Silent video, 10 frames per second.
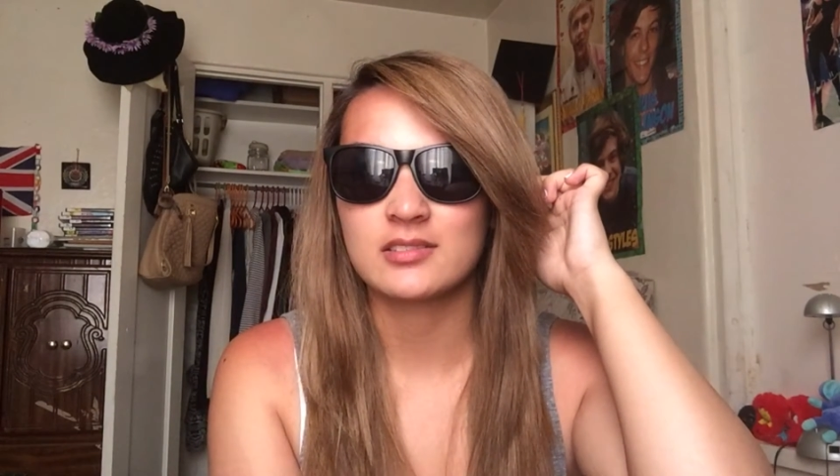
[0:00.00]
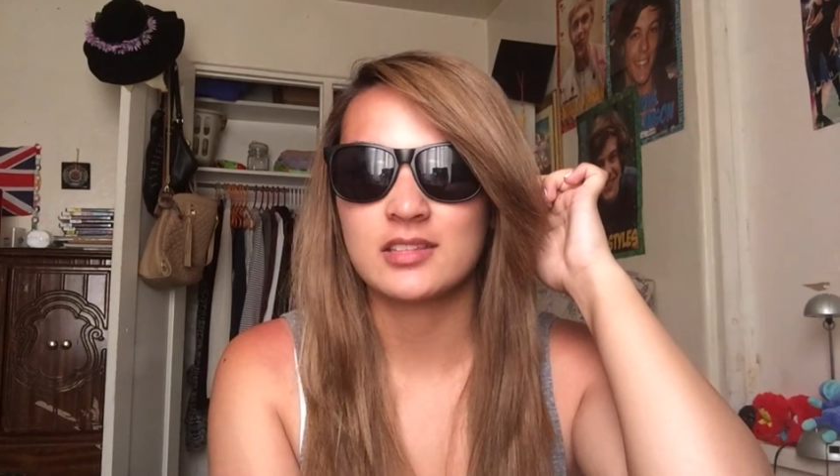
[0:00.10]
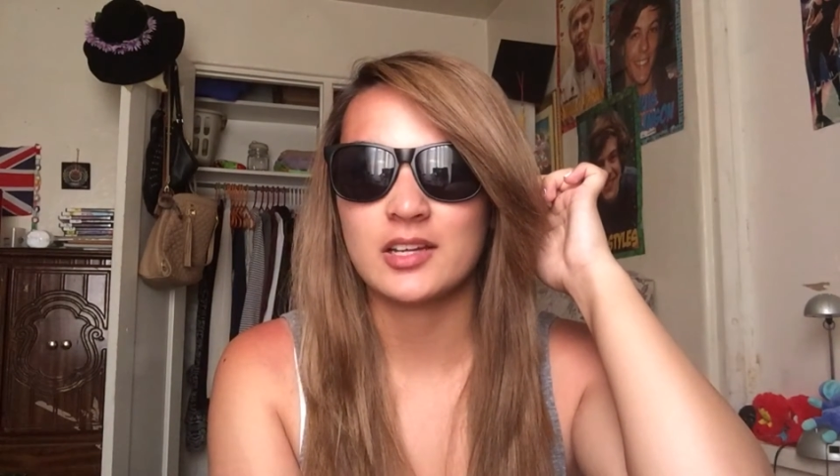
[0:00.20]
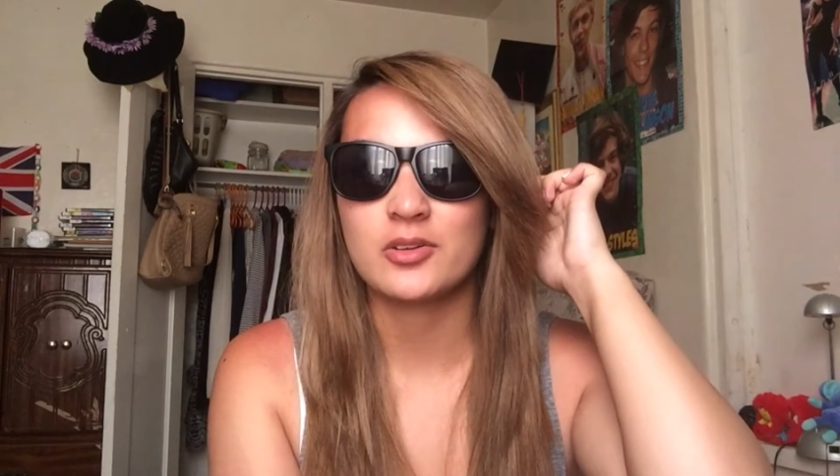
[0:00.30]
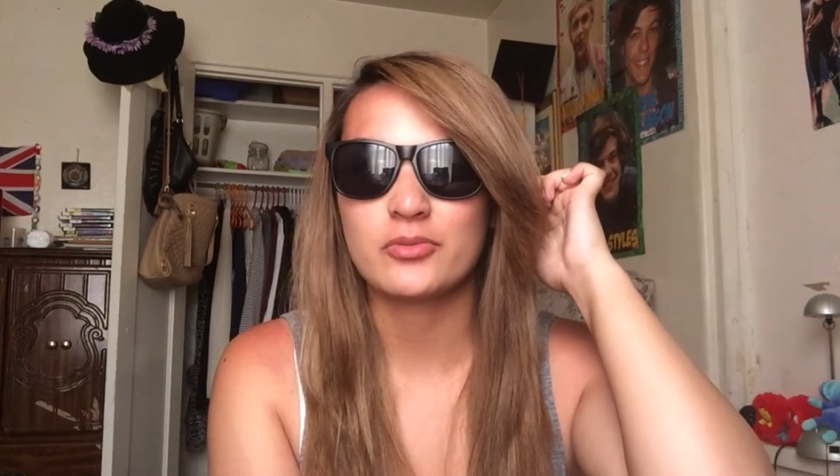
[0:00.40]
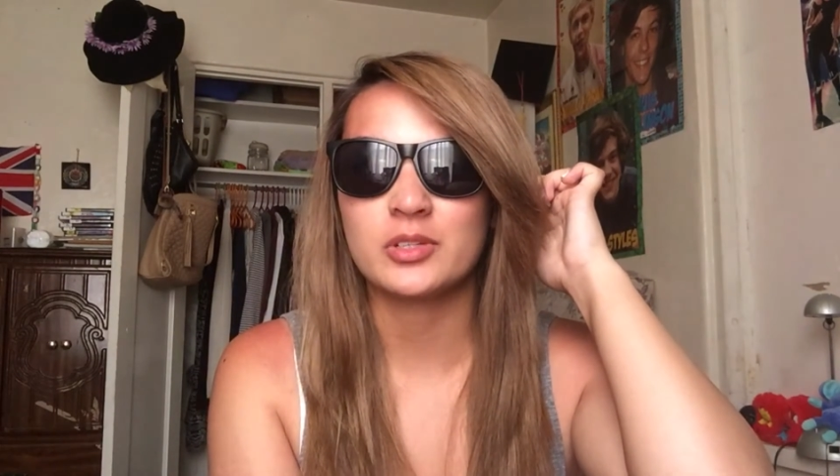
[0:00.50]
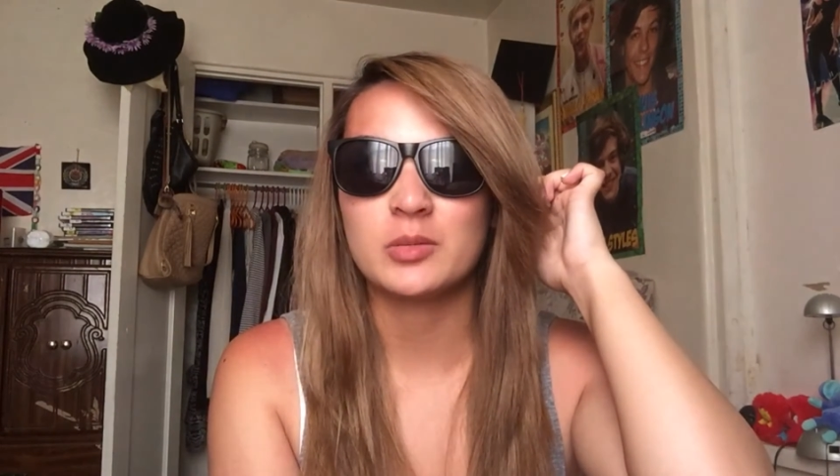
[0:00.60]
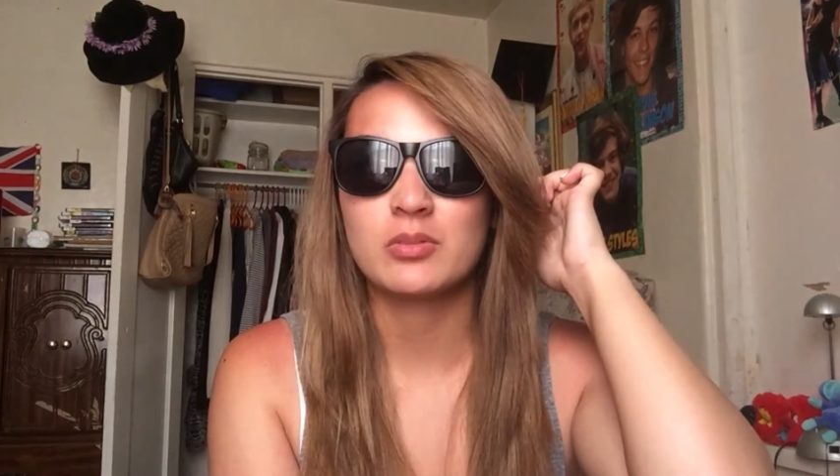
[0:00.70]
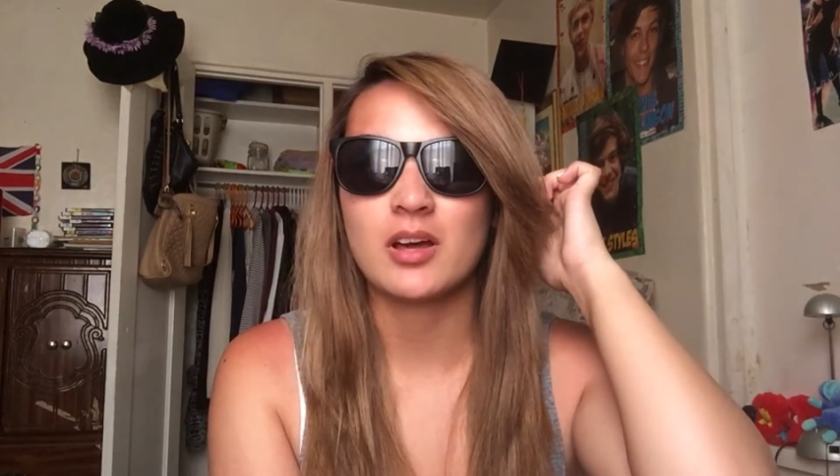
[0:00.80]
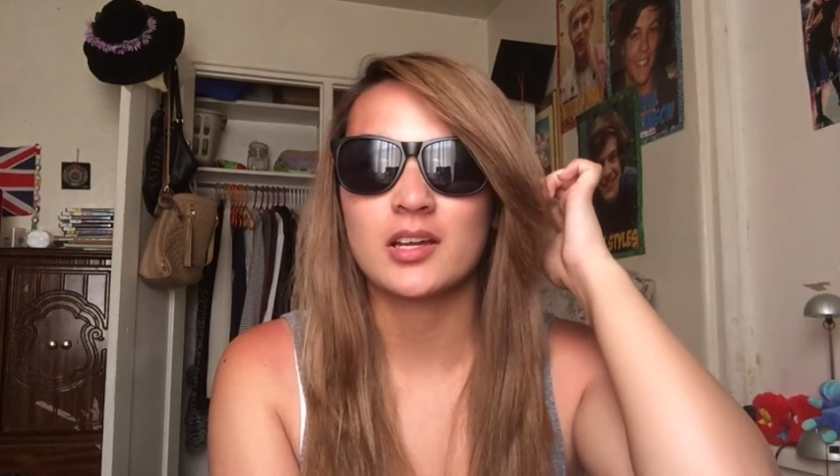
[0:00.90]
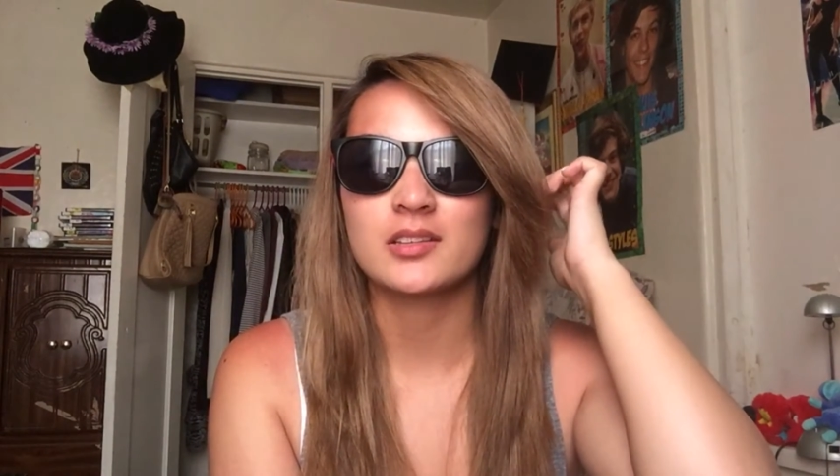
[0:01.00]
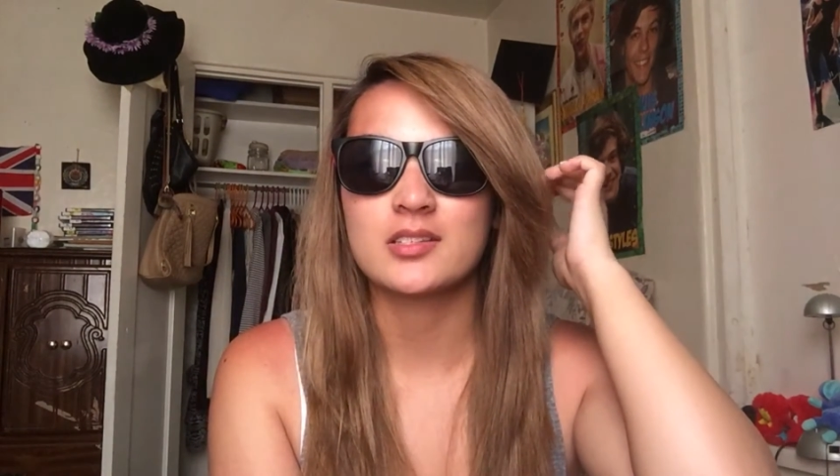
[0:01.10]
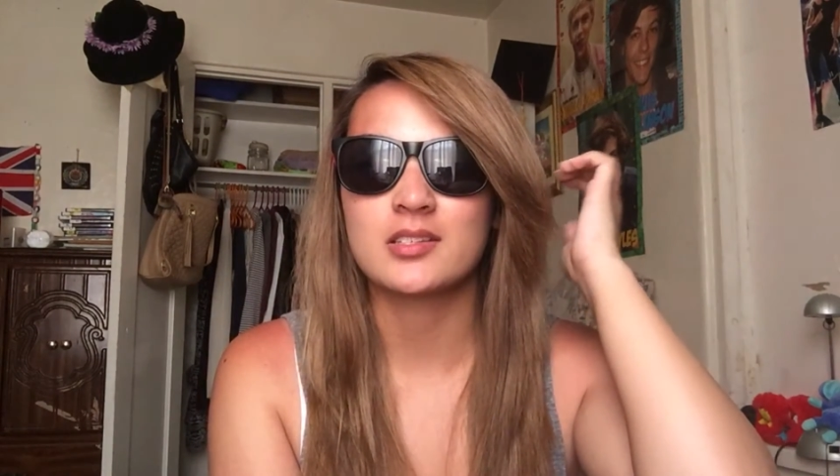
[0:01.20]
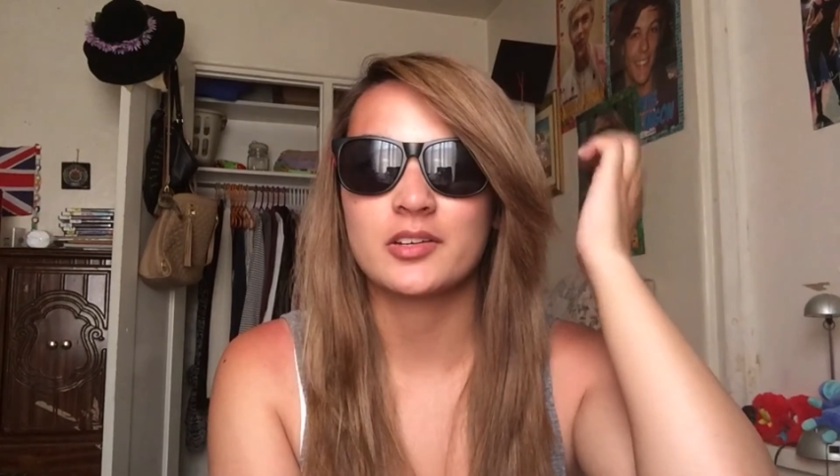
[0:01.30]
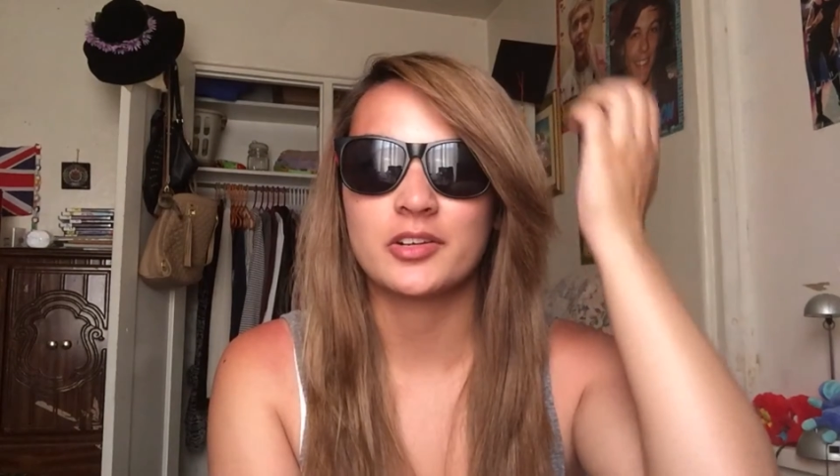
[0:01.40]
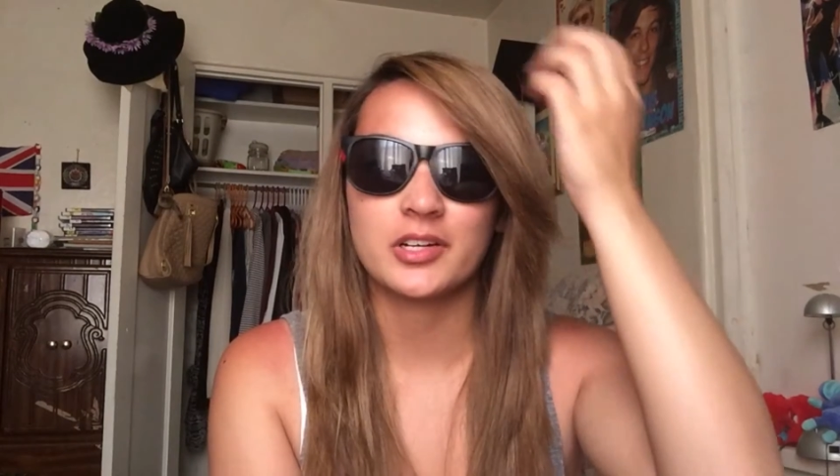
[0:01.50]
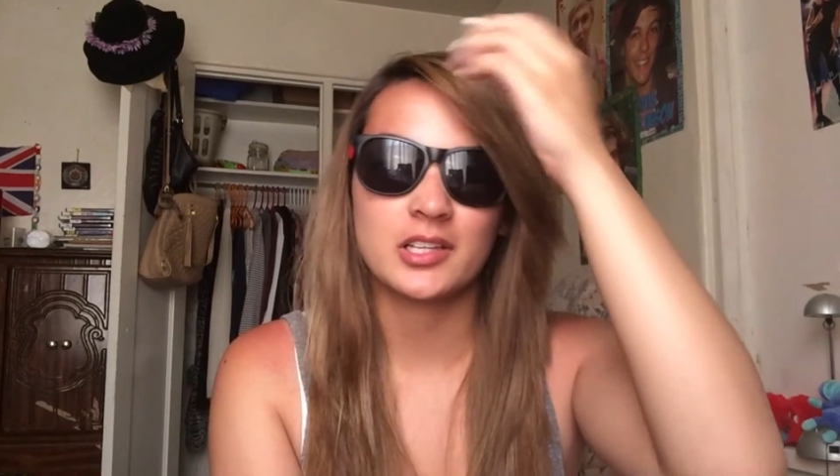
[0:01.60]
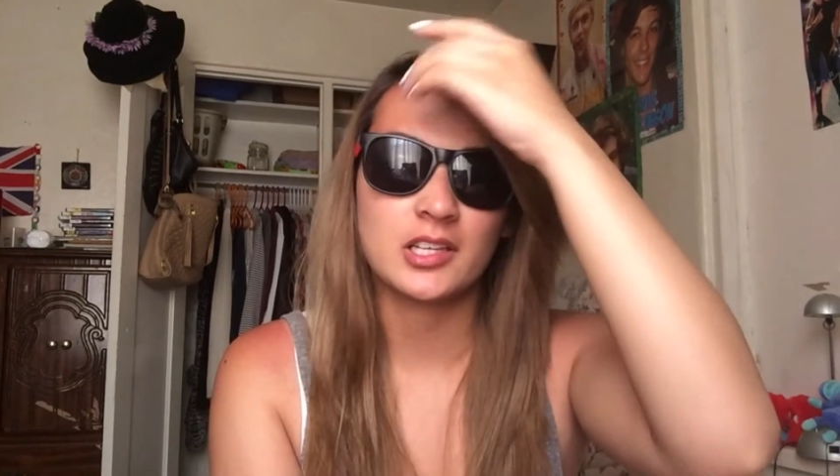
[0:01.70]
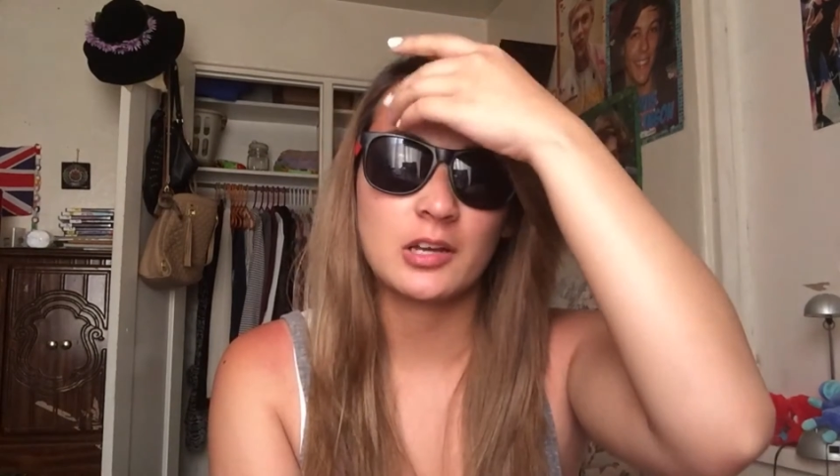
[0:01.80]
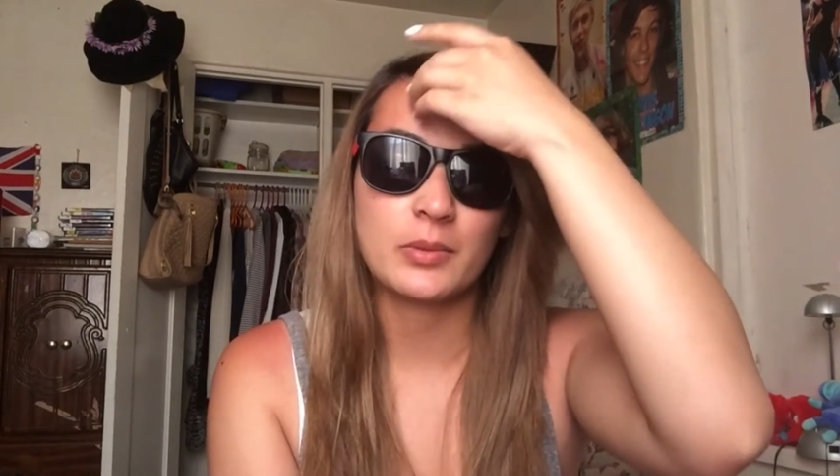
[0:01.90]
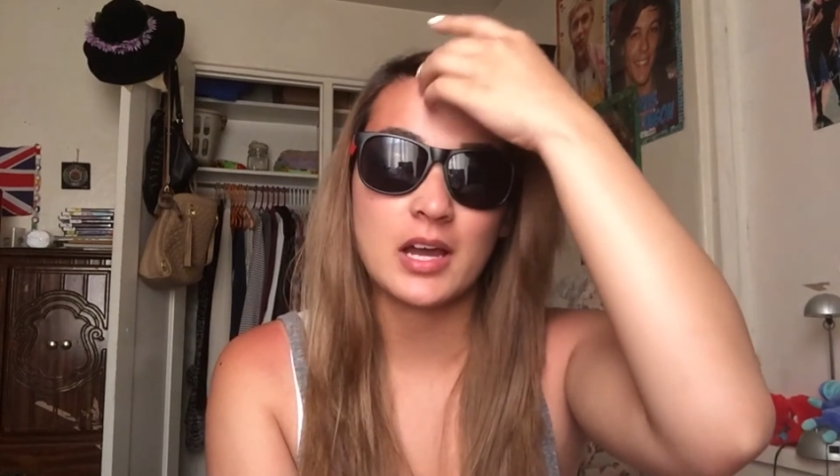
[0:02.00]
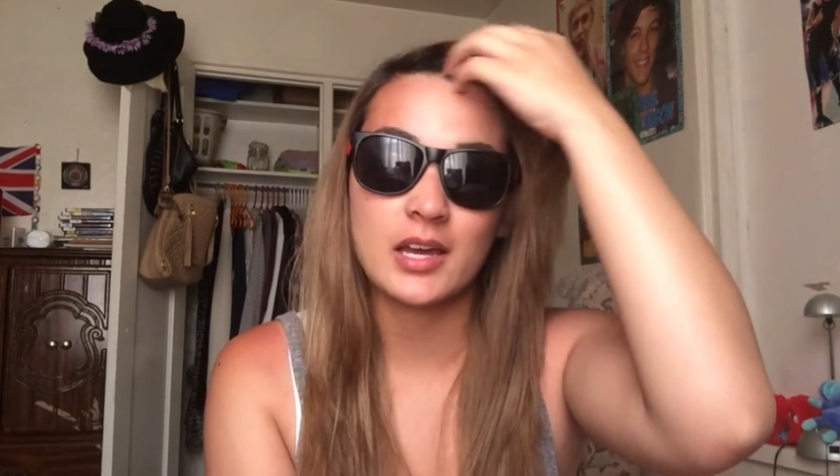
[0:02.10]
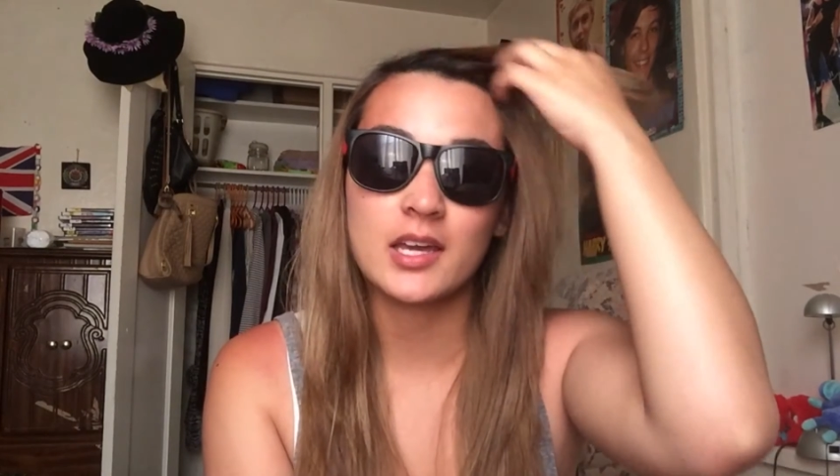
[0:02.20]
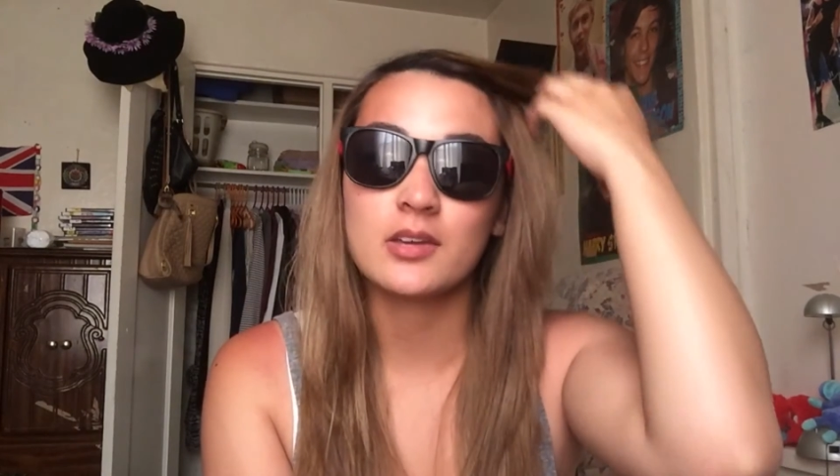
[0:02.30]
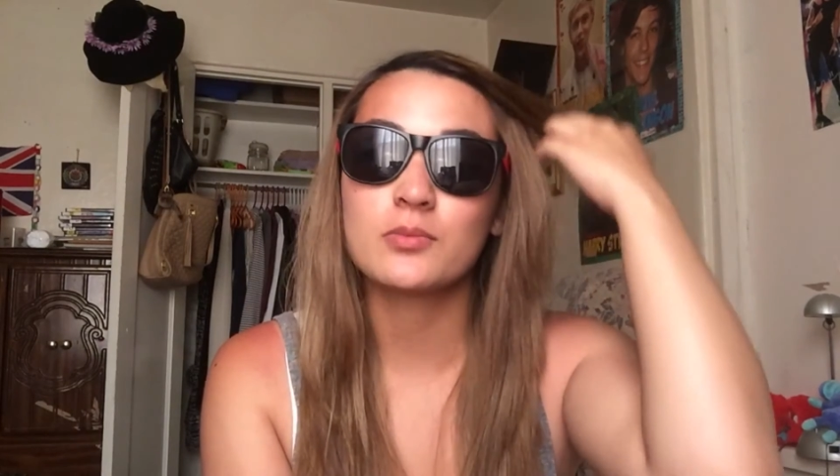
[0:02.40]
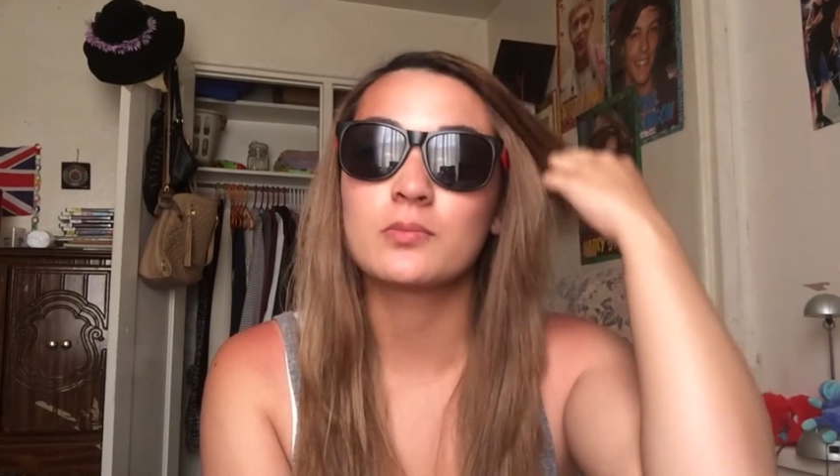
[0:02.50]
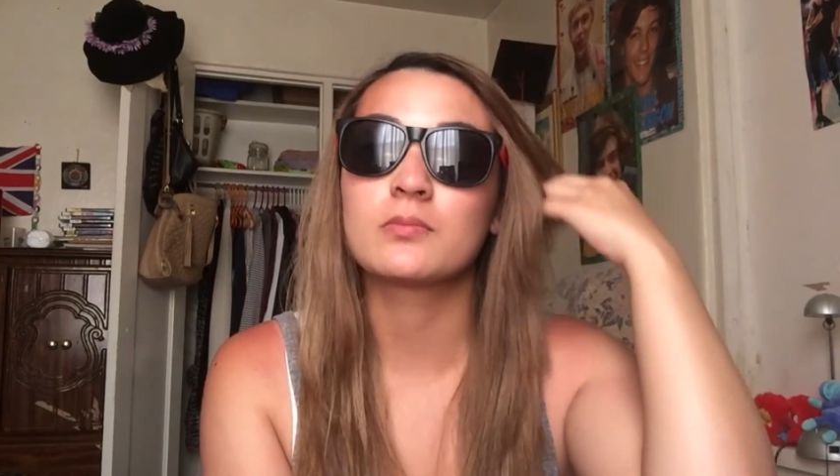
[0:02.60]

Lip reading: they don't really block out the sun or anything, but I